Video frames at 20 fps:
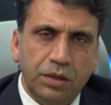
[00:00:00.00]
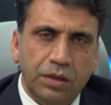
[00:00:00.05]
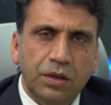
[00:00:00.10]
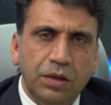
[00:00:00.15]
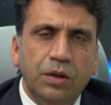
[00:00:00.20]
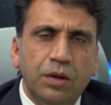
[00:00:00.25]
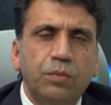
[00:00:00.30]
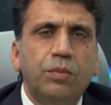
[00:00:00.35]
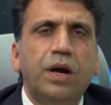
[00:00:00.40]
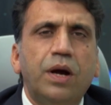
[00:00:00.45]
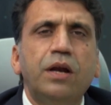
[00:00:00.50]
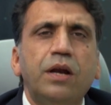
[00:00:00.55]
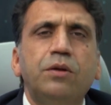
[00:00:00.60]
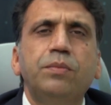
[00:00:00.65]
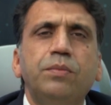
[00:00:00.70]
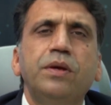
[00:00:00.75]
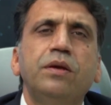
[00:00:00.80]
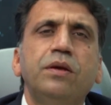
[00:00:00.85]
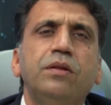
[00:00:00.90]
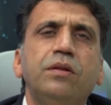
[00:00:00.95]
Might be
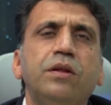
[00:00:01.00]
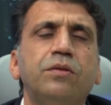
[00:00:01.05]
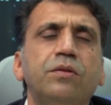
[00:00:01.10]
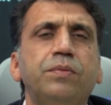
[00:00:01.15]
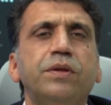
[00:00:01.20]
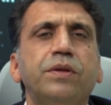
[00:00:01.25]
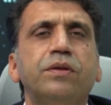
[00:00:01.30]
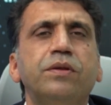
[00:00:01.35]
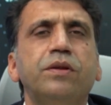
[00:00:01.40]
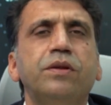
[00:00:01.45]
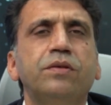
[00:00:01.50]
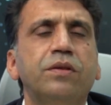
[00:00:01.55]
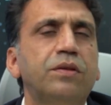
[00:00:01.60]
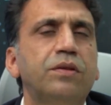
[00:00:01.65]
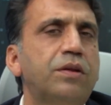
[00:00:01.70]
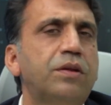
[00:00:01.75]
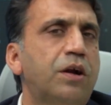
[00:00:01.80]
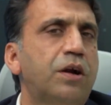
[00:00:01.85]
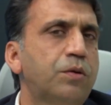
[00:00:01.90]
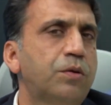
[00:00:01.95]
this business is
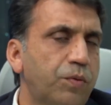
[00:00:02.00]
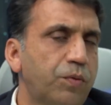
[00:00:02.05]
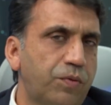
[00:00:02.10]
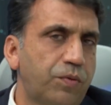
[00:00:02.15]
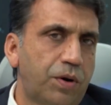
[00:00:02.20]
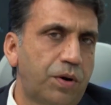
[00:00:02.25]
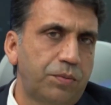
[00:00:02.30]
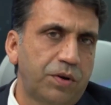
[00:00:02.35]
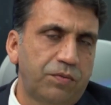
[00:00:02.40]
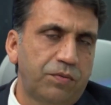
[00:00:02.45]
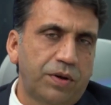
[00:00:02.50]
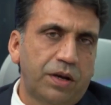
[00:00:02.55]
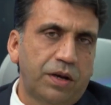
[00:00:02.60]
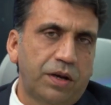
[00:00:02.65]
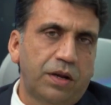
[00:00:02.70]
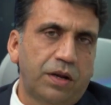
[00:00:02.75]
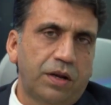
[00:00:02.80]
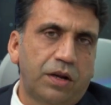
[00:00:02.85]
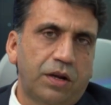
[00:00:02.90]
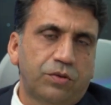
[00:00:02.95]
not performing well
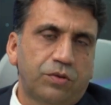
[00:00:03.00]
also.